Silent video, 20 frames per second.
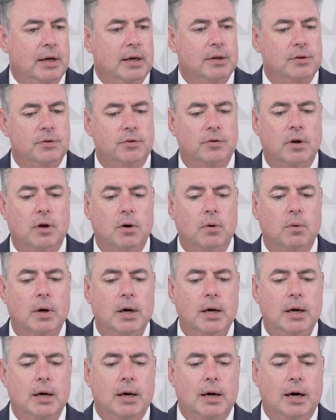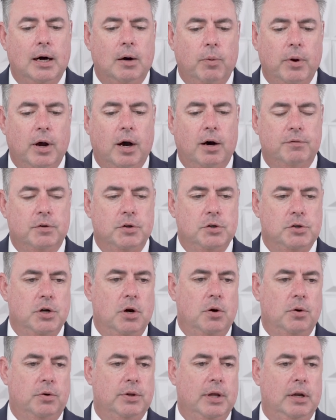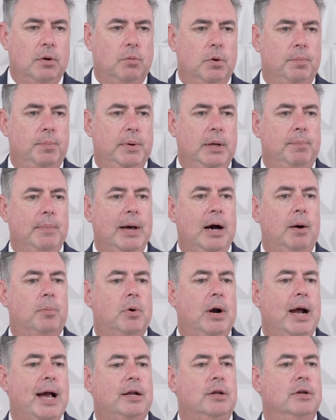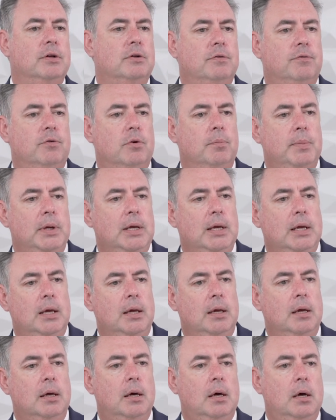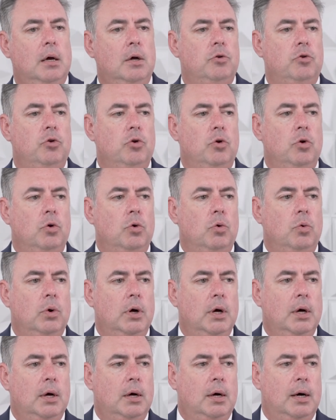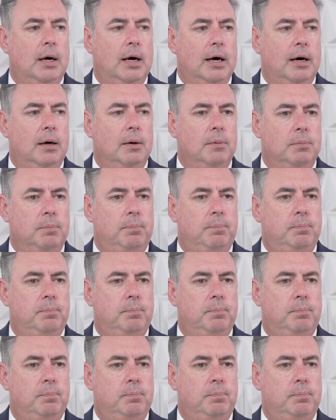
And so we often joke that it would be malpractice for me to uh,